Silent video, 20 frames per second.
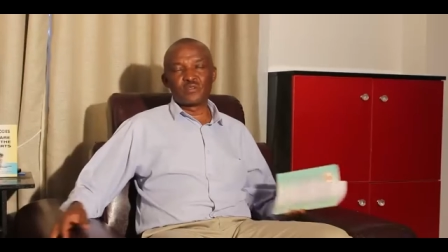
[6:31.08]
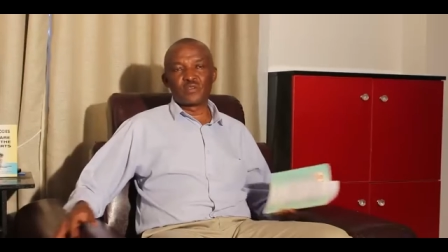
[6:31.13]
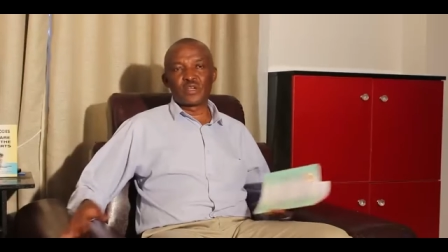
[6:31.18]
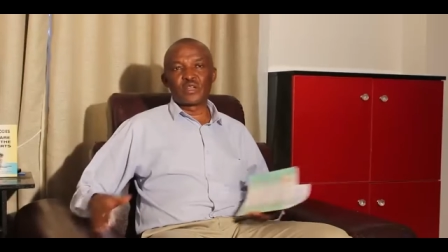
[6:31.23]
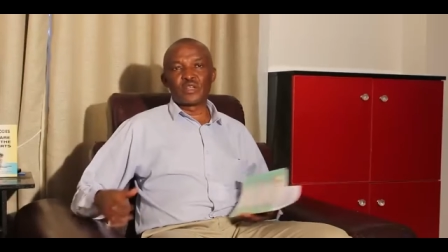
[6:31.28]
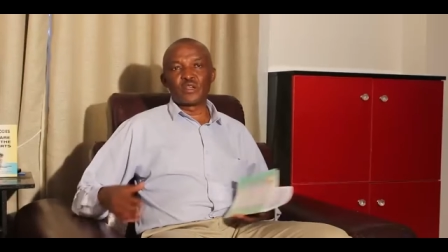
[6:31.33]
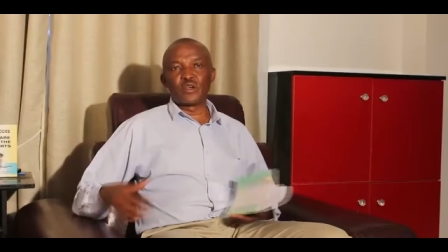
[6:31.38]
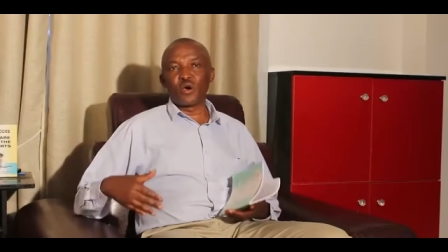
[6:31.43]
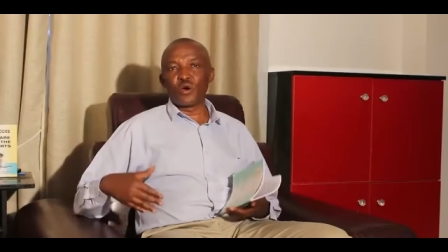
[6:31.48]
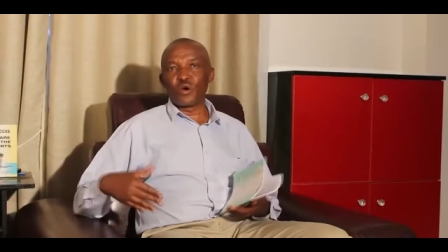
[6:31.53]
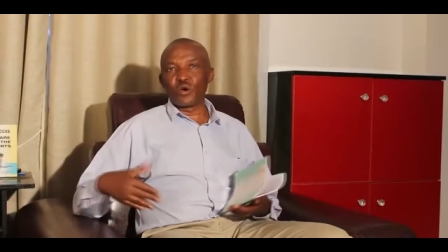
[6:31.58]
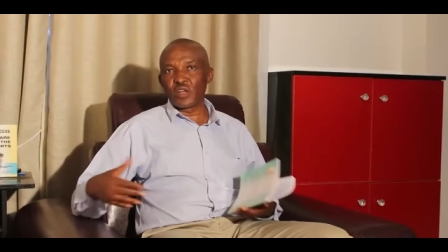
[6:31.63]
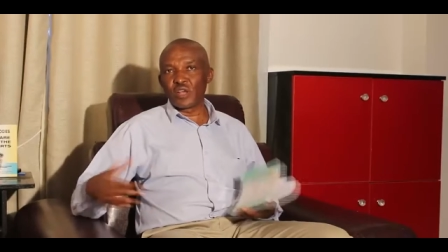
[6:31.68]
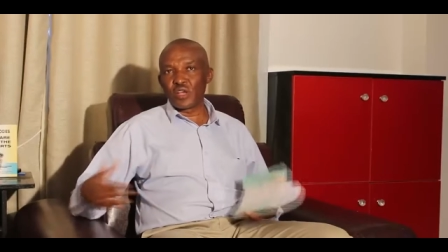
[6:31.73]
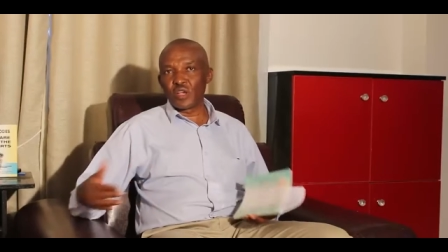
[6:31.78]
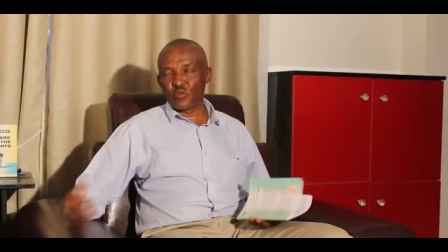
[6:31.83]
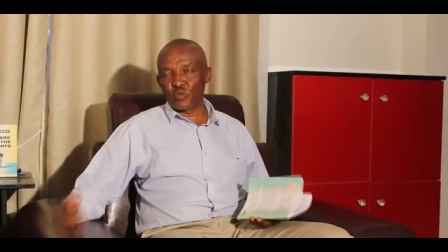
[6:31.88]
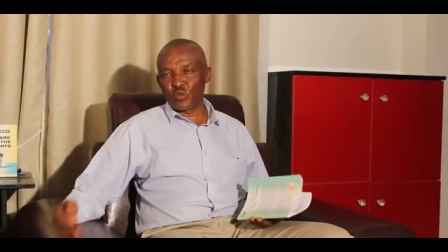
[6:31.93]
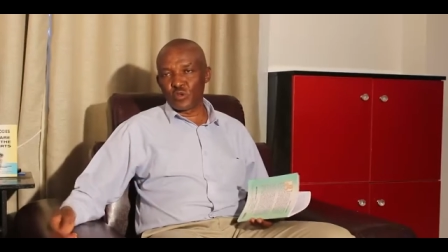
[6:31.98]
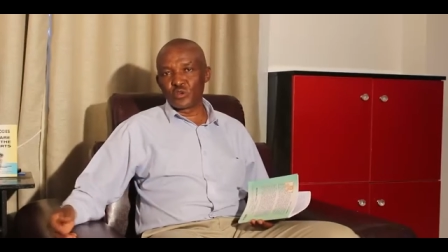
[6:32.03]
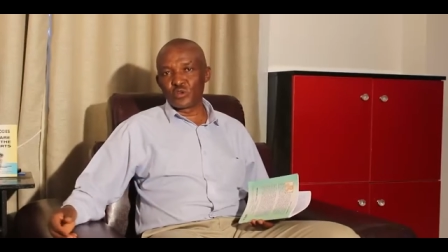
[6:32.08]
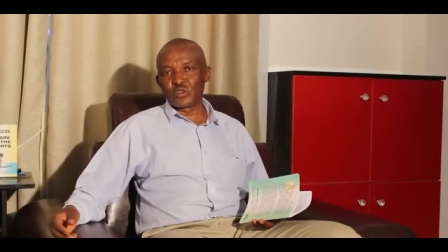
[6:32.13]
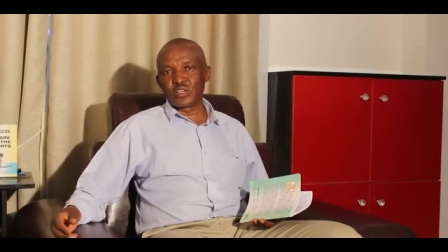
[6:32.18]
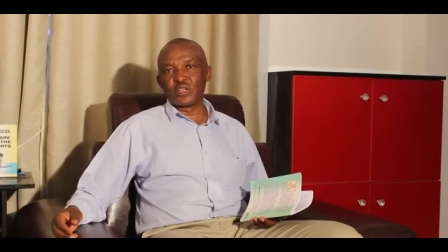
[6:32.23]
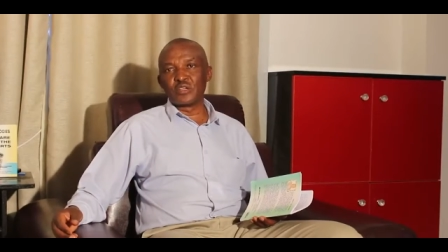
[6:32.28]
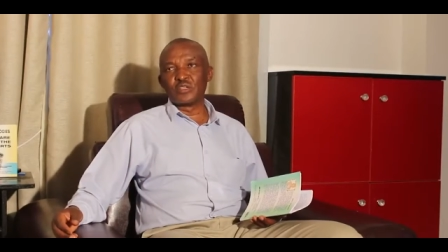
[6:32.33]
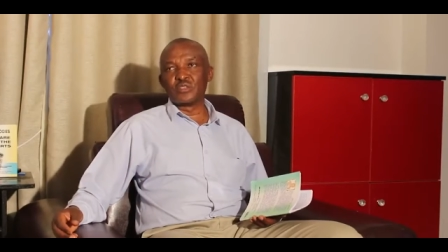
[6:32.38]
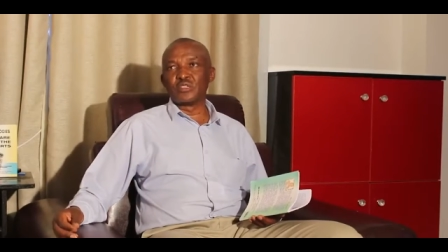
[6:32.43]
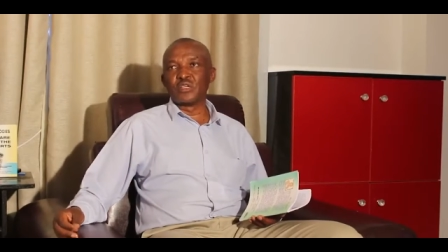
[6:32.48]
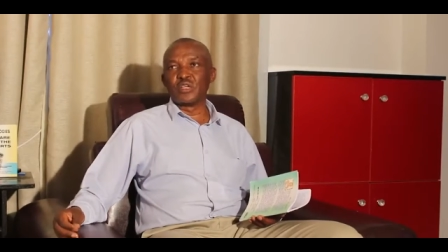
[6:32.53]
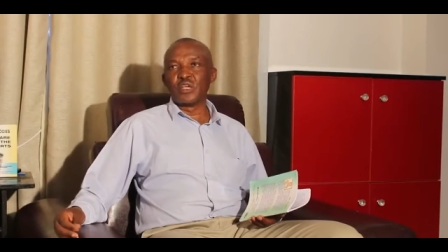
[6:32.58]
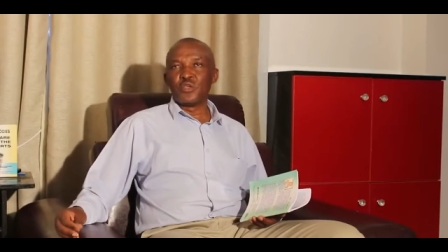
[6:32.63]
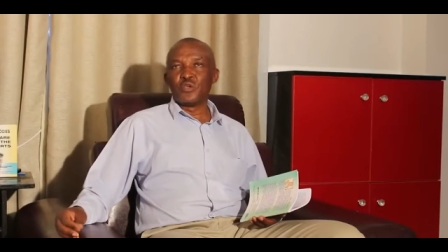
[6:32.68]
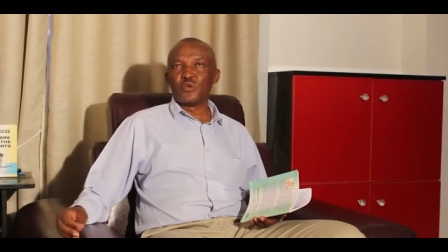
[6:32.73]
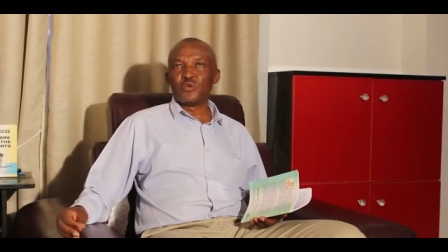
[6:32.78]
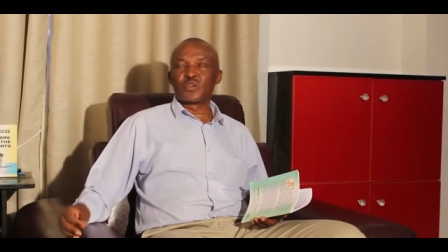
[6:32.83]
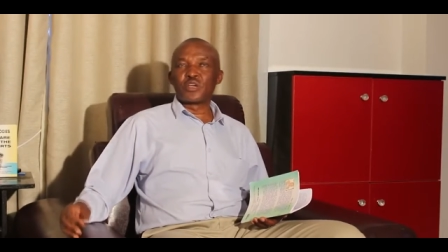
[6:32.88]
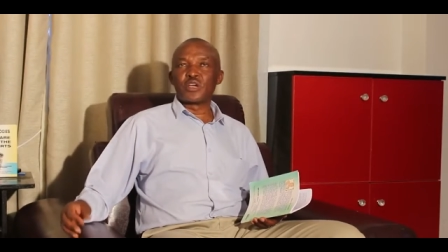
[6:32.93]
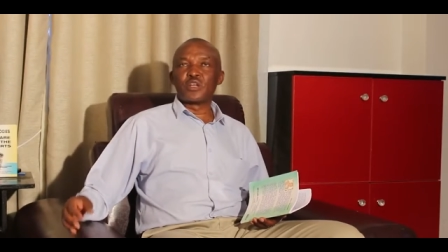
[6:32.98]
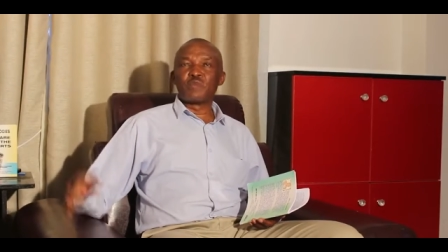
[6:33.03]
even O level, you can,
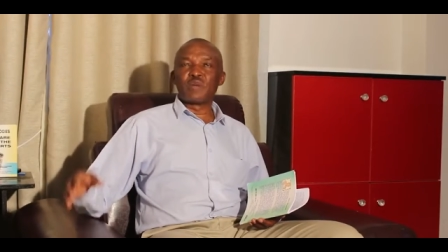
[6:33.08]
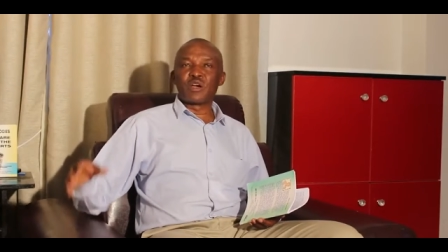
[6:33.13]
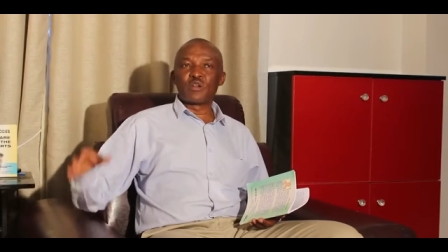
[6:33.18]
you can